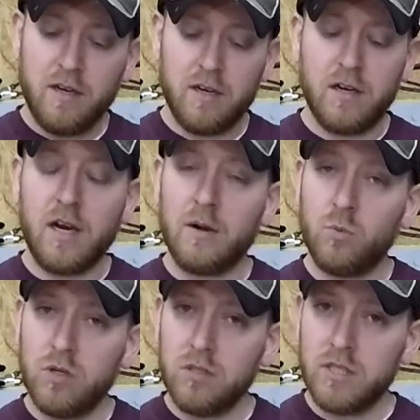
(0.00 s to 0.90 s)
Uh, I
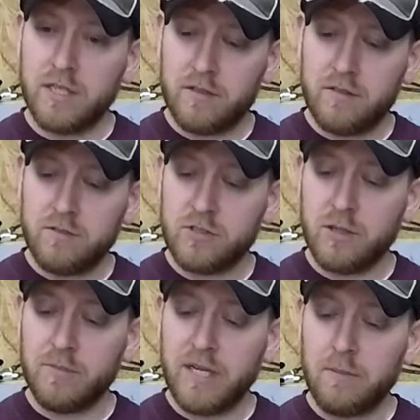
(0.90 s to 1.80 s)
will link
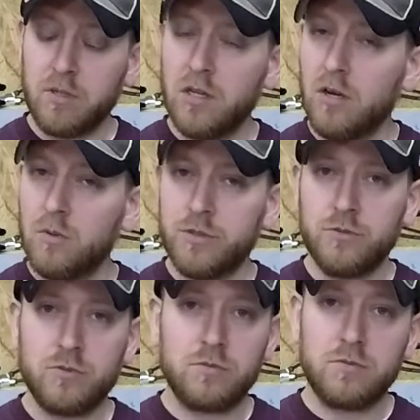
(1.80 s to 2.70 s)
some down below.
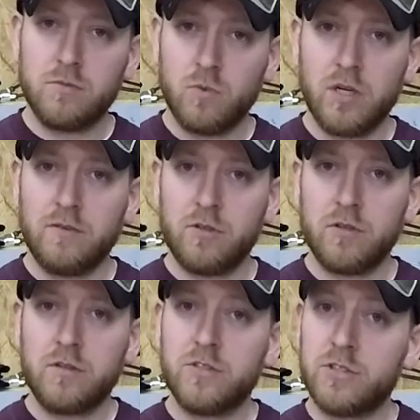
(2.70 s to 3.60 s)
Use
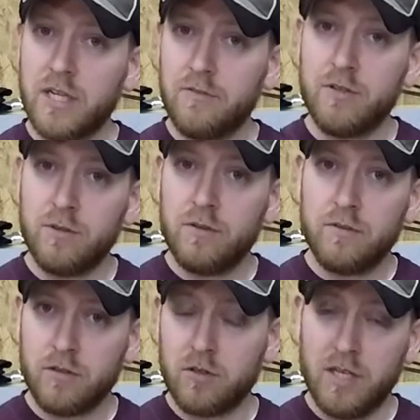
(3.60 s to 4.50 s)
whatever safety
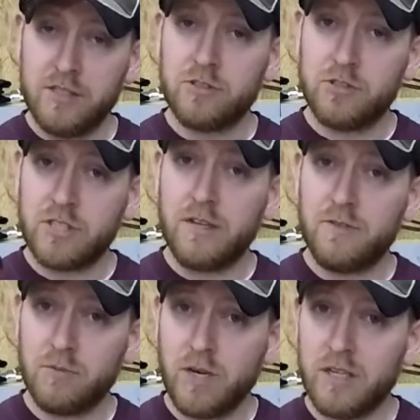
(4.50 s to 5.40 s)
or laser
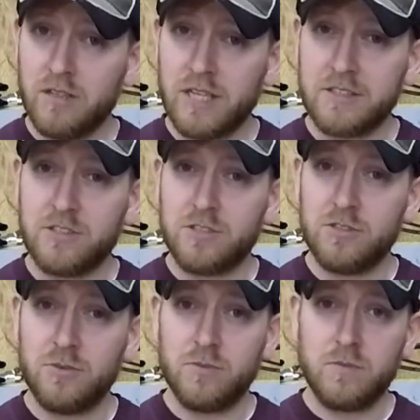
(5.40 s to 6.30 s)
safety rated glasses
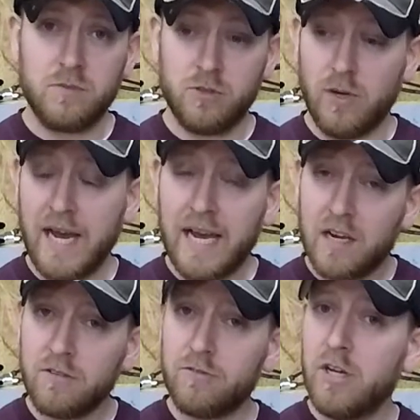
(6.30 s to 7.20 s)
you, you
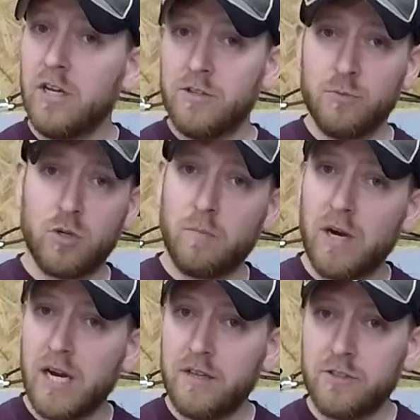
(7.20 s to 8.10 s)
have. You want to
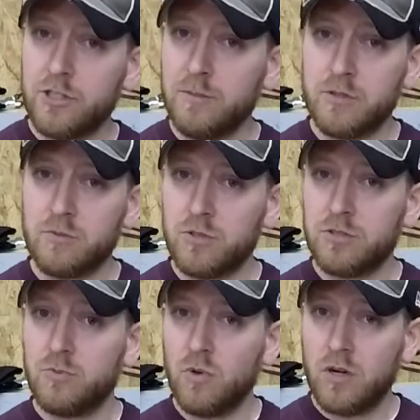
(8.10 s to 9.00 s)
buy the cheapest ones
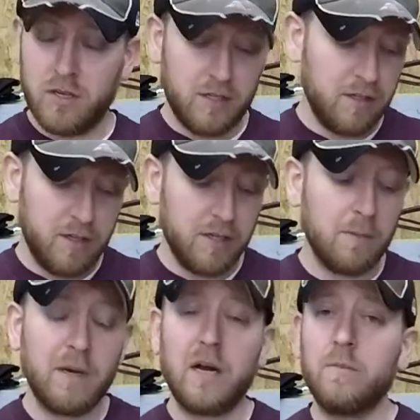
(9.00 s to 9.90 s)
you want. It, it
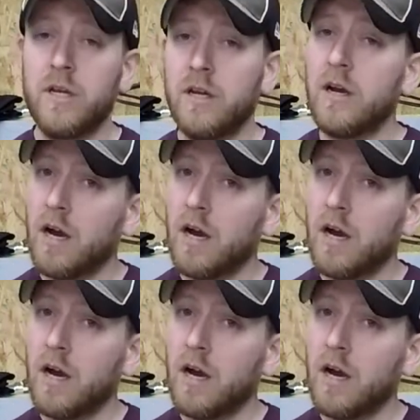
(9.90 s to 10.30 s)
doesn't matter to me.